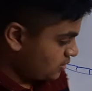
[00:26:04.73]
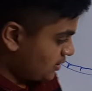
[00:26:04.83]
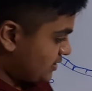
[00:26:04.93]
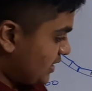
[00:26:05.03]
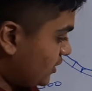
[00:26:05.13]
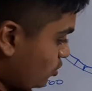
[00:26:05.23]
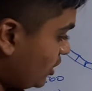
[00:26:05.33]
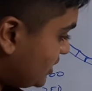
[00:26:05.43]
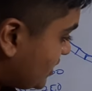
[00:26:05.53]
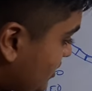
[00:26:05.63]

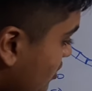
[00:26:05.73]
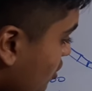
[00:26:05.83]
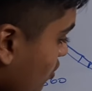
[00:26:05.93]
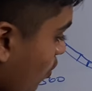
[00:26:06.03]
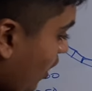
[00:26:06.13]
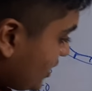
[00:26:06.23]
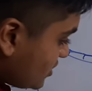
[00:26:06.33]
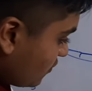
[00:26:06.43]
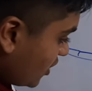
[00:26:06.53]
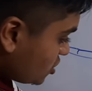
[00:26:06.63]
Serotoli cells. Now, what is
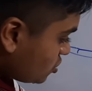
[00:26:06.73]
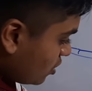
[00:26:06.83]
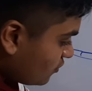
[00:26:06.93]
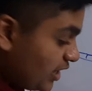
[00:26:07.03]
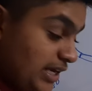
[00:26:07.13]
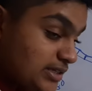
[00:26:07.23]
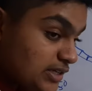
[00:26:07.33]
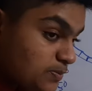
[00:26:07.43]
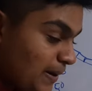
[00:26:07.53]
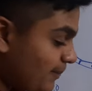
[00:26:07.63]
the function of these
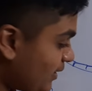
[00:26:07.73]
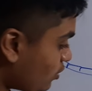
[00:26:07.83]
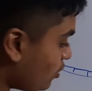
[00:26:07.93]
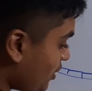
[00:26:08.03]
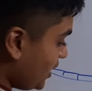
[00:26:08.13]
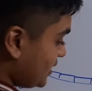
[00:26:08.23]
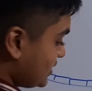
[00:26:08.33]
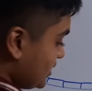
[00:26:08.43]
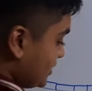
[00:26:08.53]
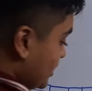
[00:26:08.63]
spermatogonia cells?